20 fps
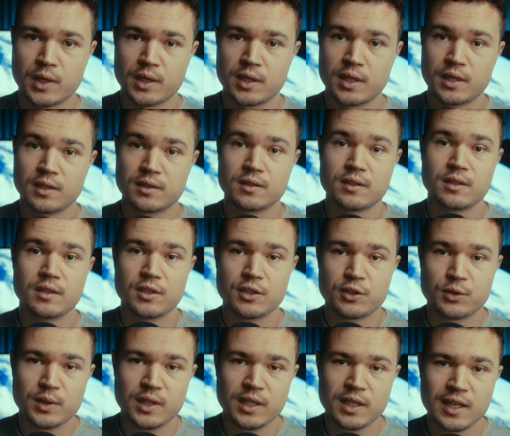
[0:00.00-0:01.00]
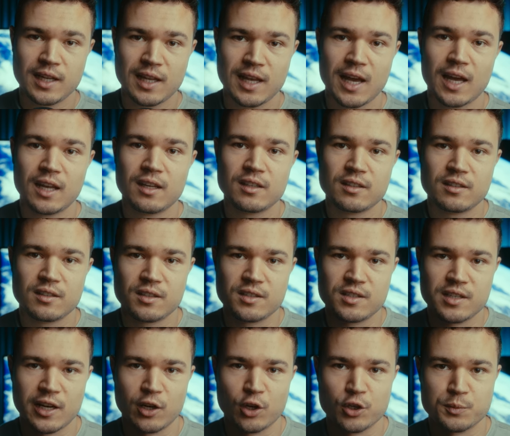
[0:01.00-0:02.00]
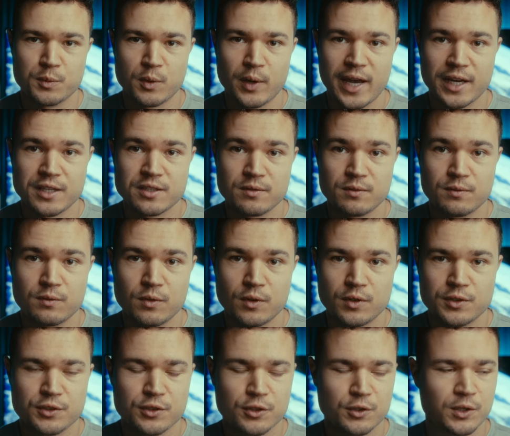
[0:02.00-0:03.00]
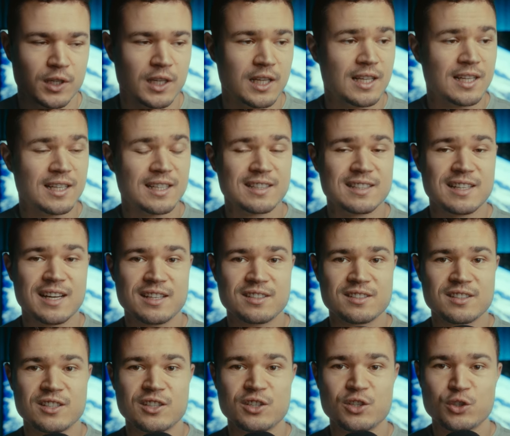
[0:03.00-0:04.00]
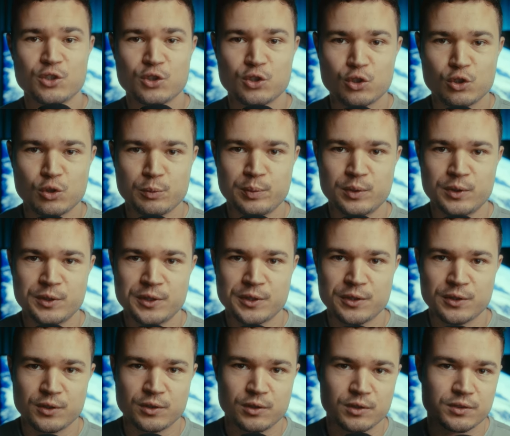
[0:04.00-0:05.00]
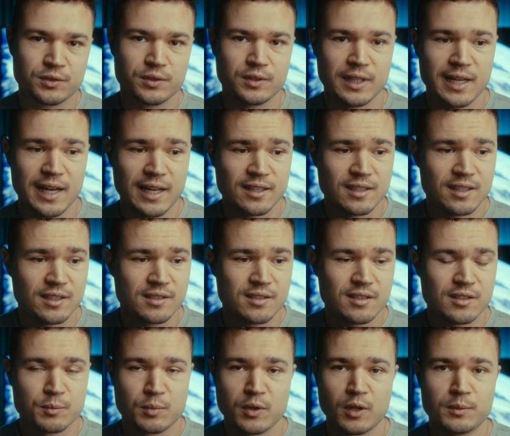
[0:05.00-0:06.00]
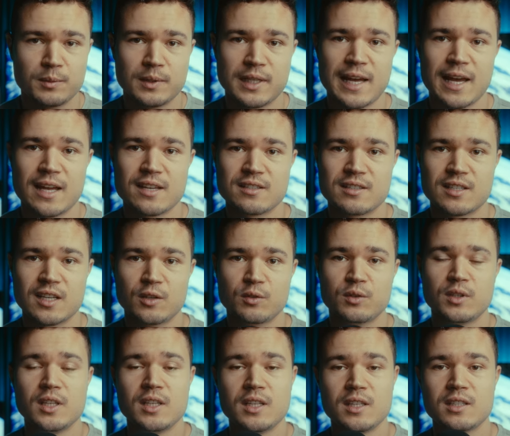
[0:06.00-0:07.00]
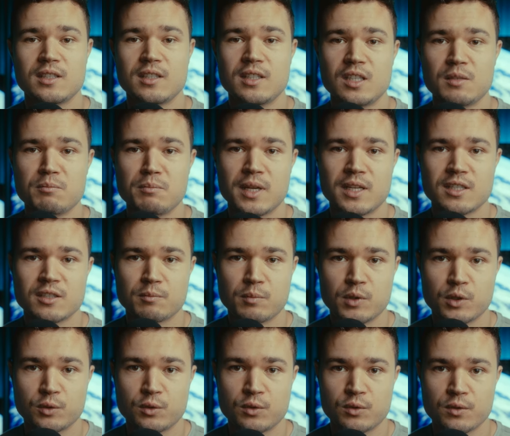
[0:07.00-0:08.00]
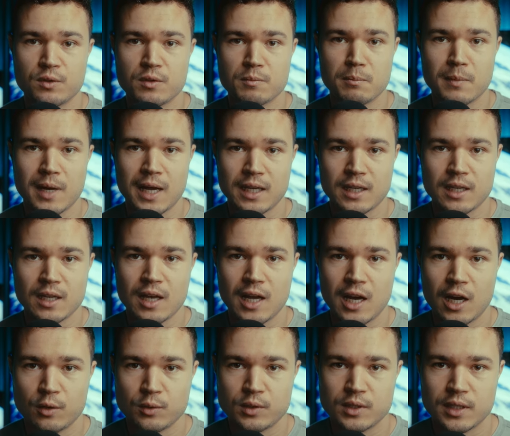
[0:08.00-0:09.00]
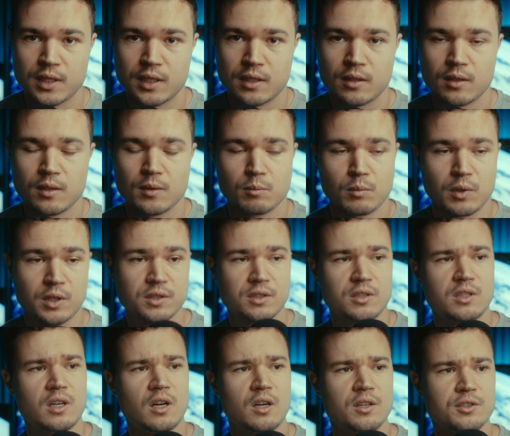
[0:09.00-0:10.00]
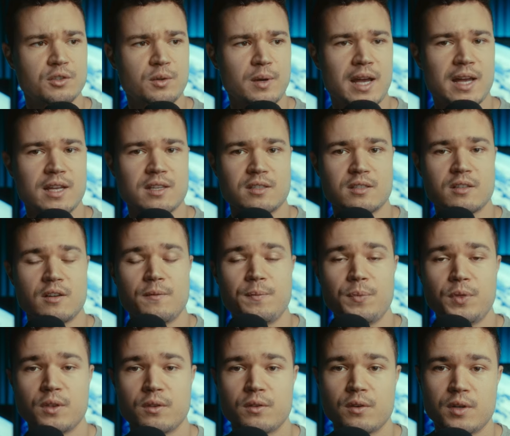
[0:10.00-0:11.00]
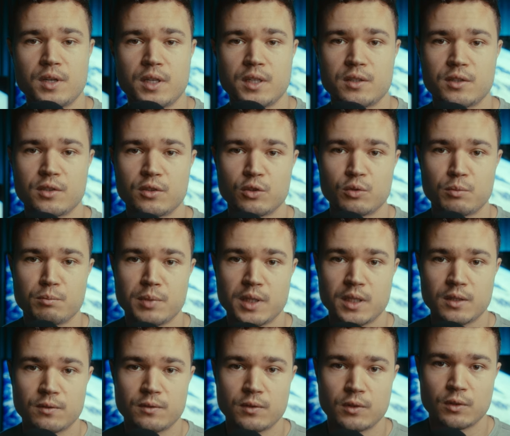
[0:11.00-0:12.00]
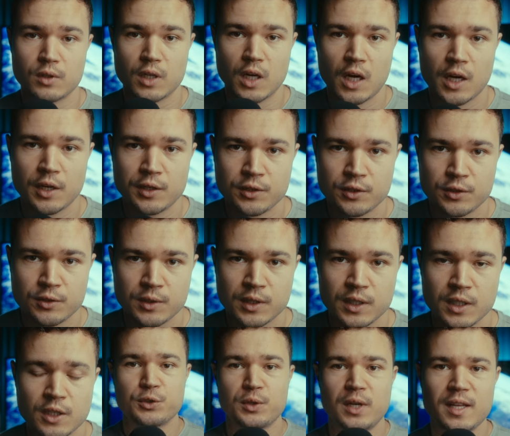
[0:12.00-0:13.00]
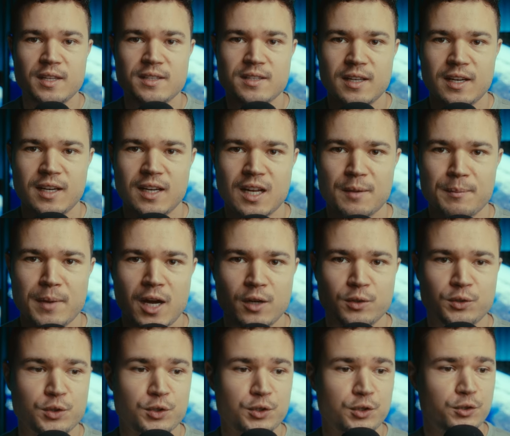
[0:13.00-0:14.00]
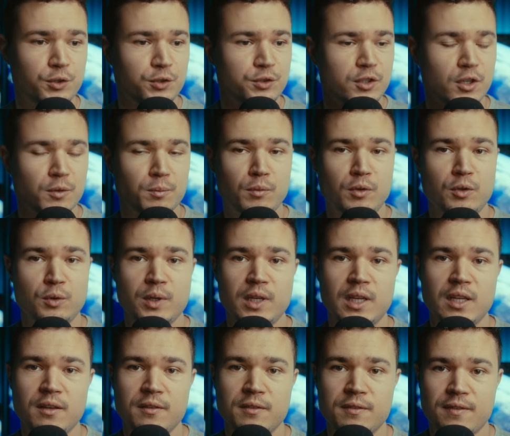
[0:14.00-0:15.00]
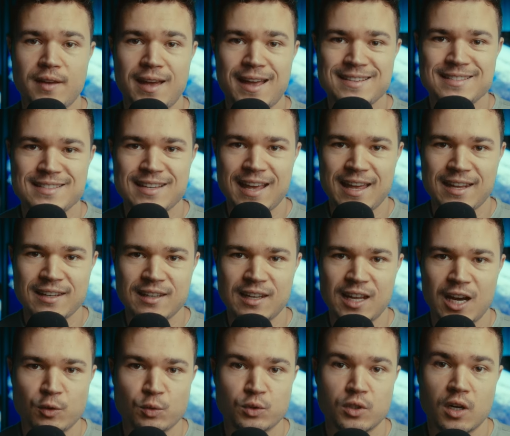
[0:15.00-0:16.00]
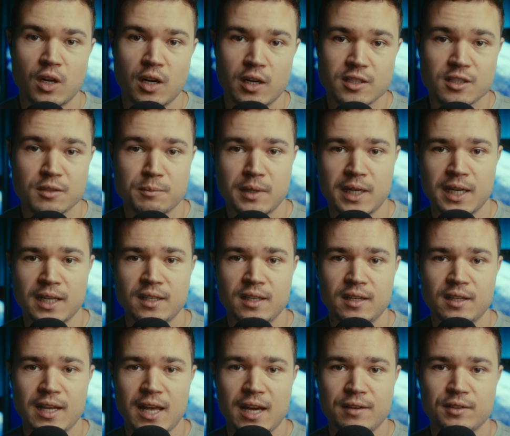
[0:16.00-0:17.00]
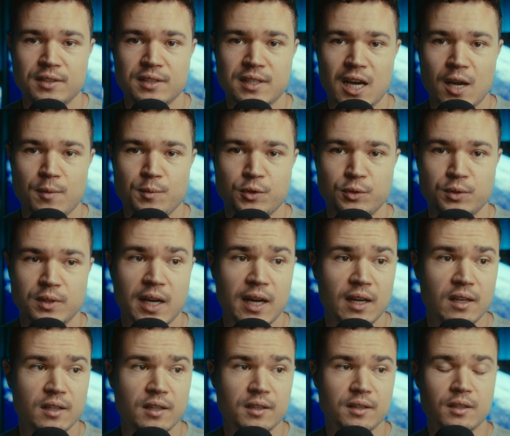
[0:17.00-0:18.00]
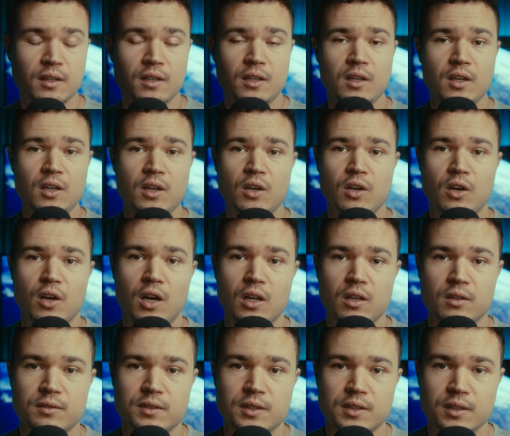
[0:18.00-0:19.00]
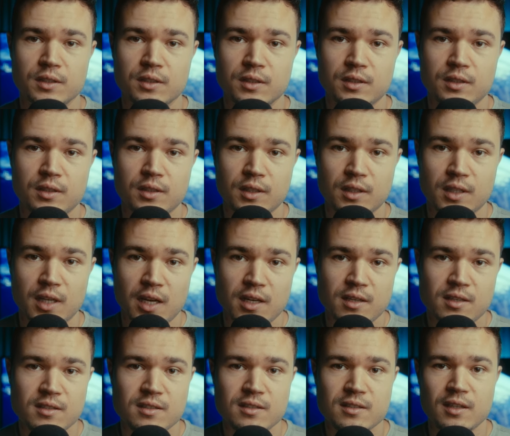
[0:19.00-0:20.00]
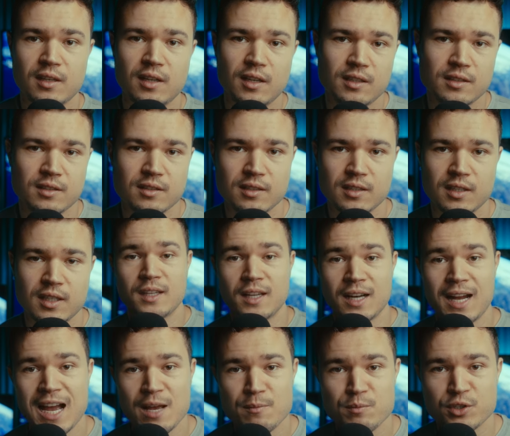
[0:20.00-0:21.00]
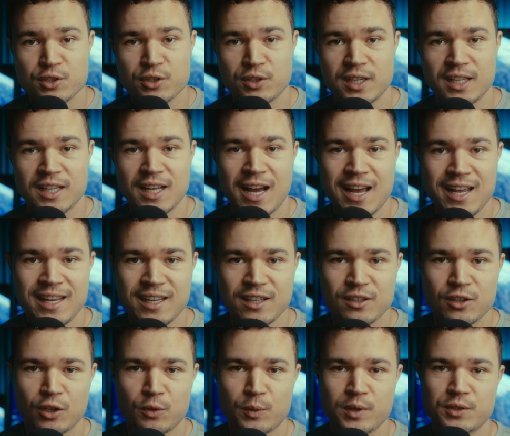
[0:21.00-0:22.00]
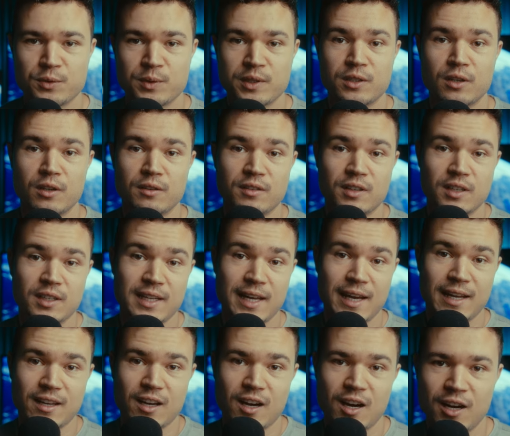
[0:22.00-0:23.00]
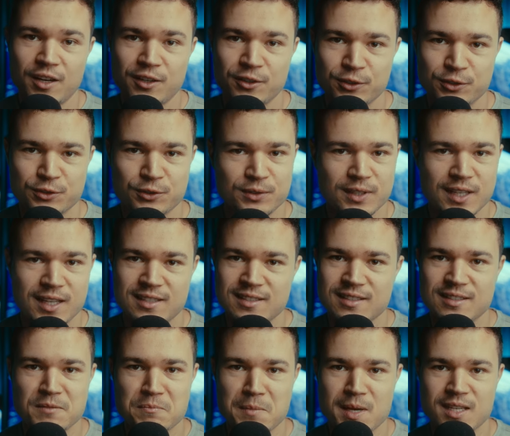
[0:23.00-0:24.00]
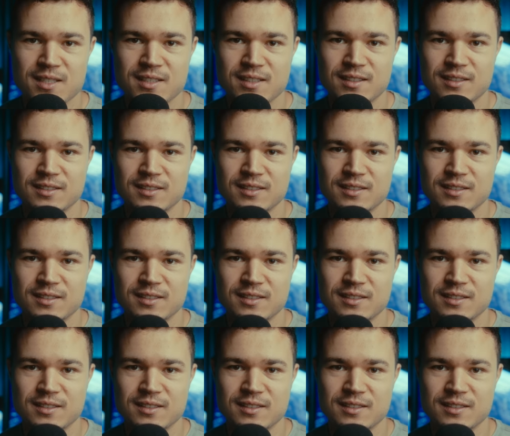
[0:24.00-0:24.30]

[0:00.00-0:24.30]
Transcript: Pocket 3 and the DJI Osmo Action 4, so that's super useful, and this is probably hands down the best Bluetooth mic out there, because it also has 32-bit float audio. So let's say that I'm out to shoot some really fast and loud cars, but I didn't have the time to dial in all of the gain settings, then I'm sure that I can always recover that audio, so that's amazing.